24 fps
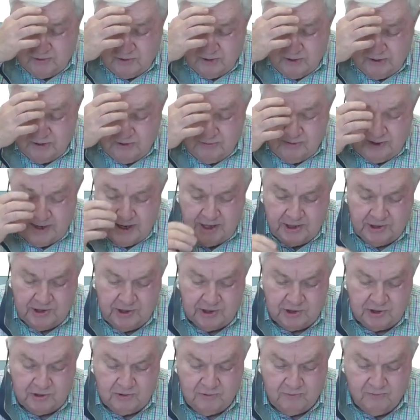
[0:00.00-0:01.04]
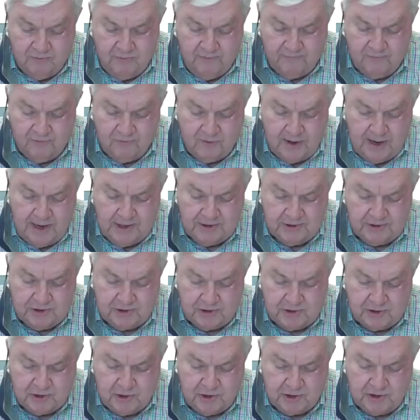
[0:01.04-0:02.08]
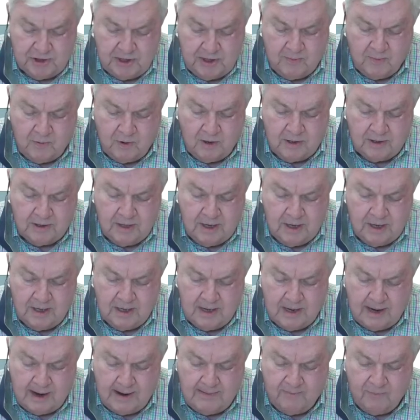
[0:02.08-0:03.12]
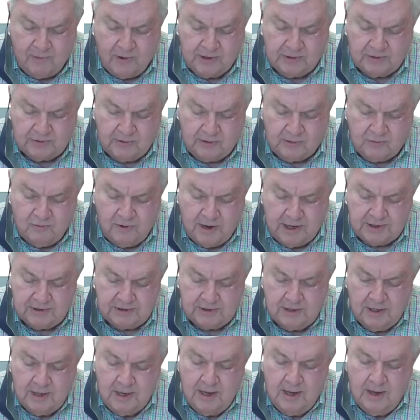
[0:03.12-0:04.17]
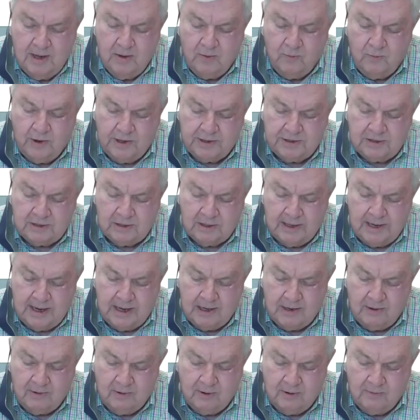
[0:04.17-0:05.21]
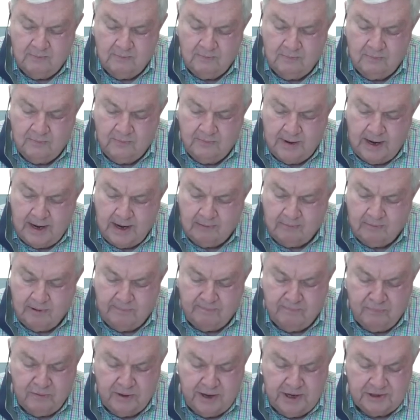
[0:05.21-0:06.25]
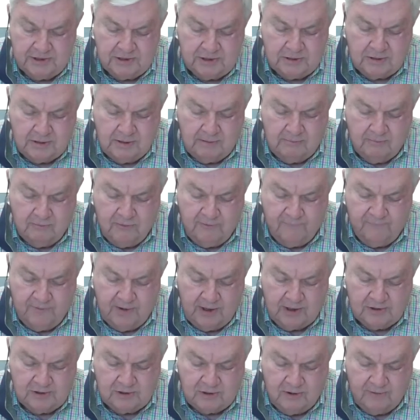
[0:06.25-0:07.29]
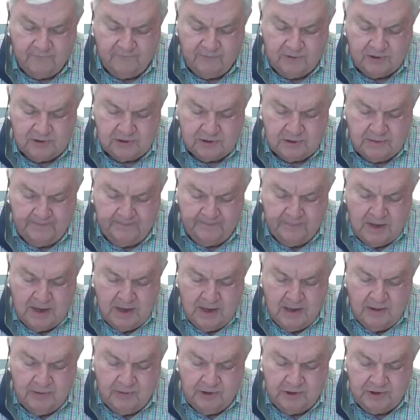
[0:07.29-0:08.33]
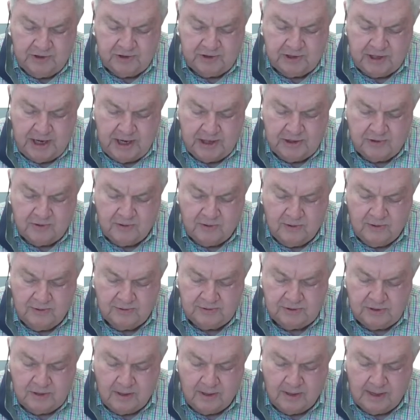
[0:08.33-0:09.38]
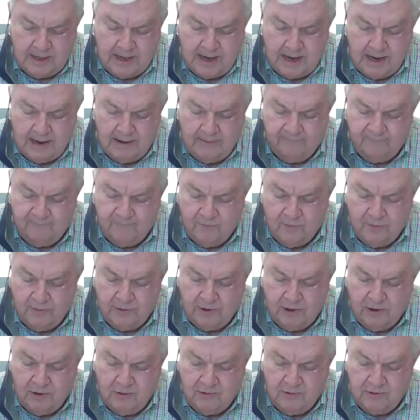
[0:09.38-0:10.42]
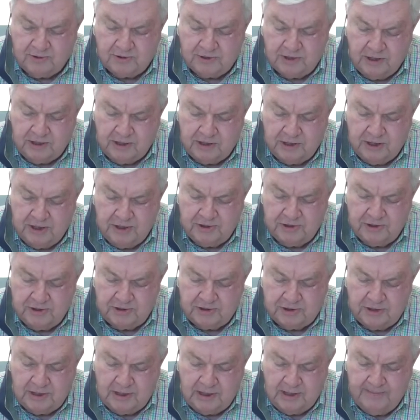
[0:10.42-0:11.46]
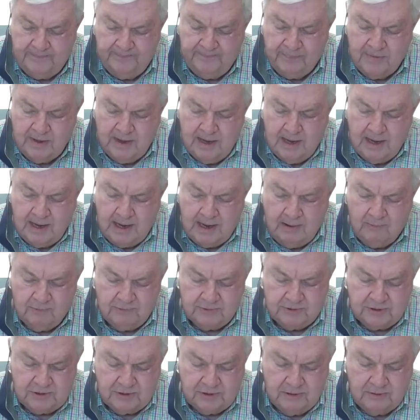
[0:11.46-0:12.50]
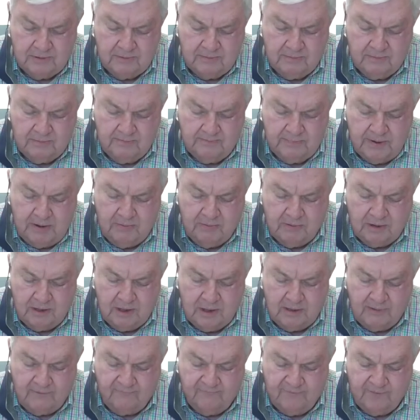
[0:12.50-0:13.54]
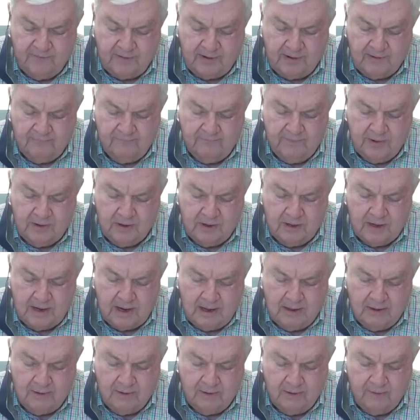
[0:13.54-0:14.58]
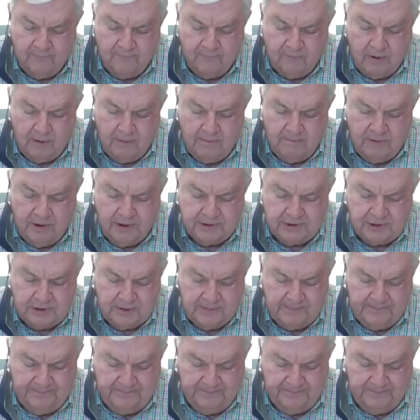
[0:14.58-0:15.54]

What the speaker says: order to add additional roof drains and associated work done at the library's request once the landlord had replaced the roofing surface. These change orders are accounted for in the owner's contingency and will still be within the $5 million overall budget.